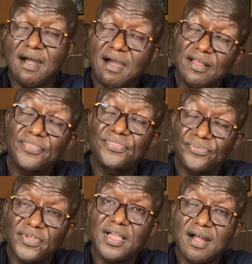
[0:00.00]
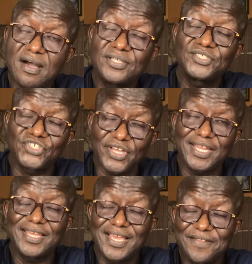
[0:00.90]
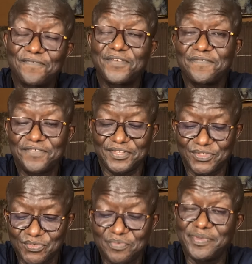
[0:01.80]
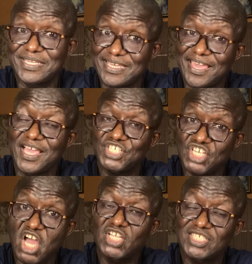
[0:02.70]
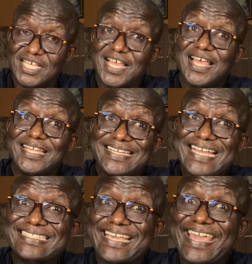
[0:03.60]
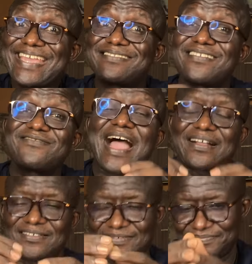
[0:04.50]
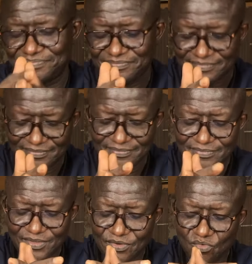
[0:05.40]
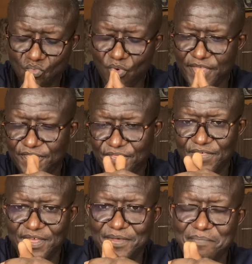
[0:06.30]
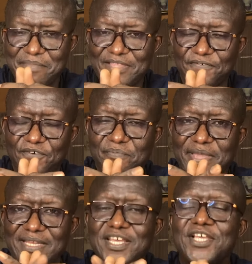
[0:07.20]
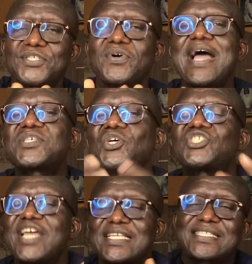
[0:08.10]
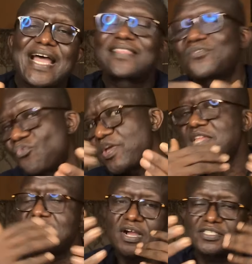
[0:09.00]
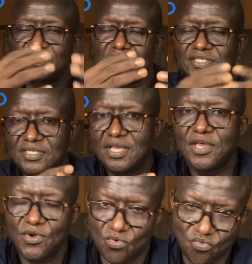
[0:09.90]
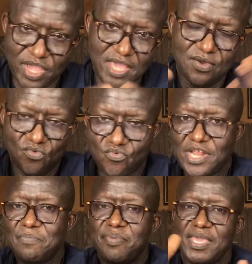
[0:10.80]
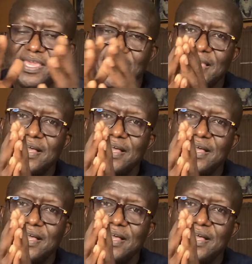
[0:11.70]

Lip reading: are 352 medications that interact with metformin. So I suggest that we doctors, we will be